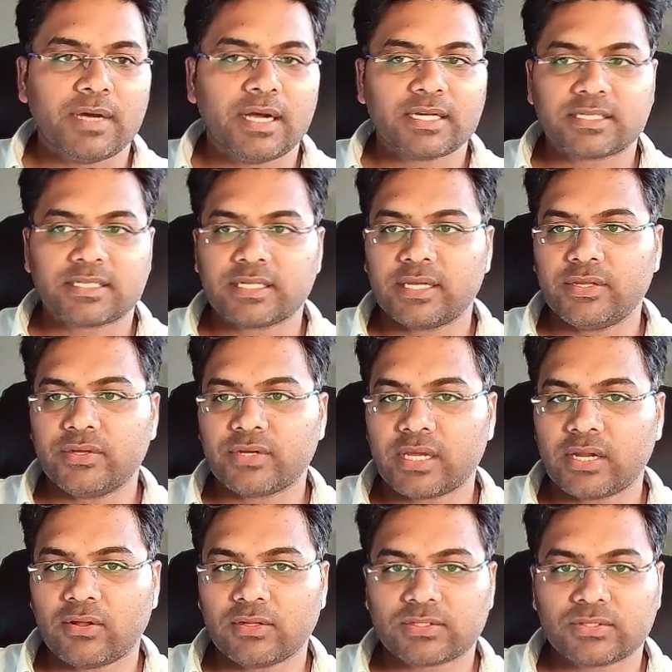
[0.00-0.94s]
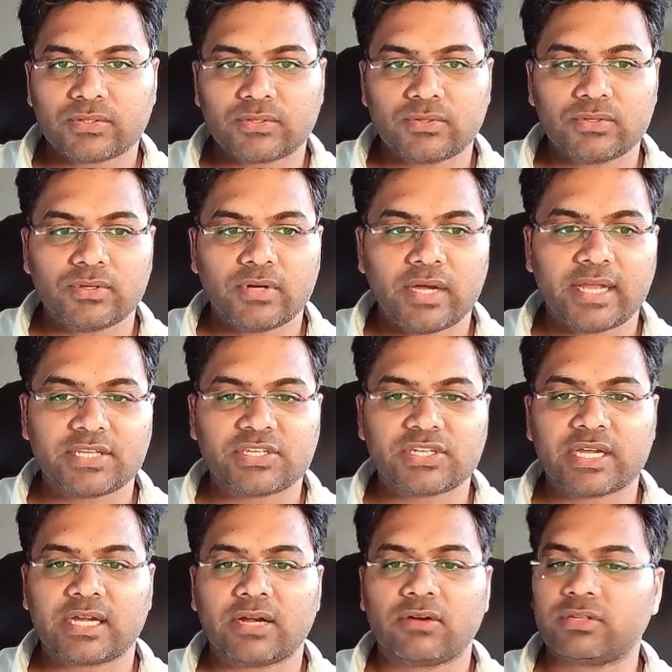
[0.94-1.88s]
But you can also go and
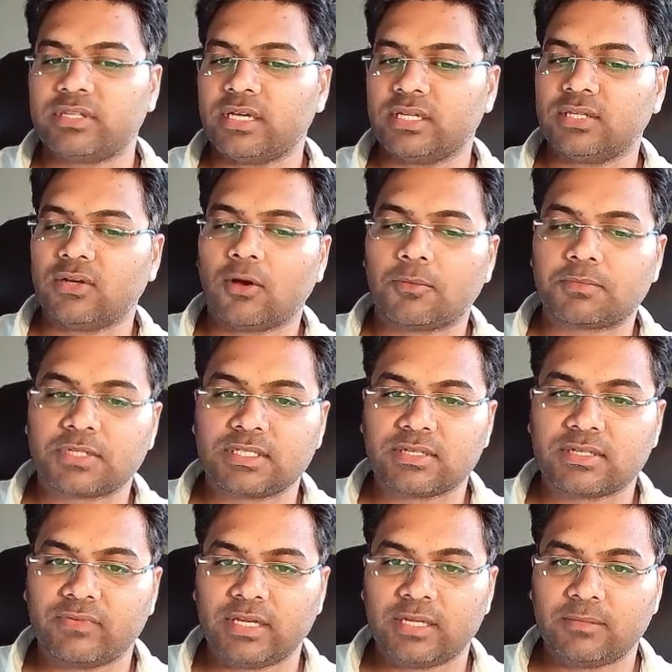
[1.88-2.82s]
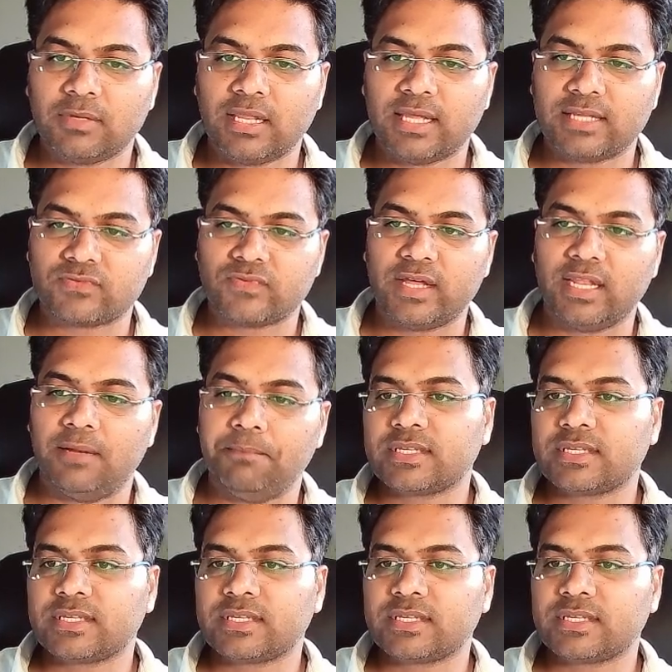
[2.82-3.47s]
check out the other options available as well.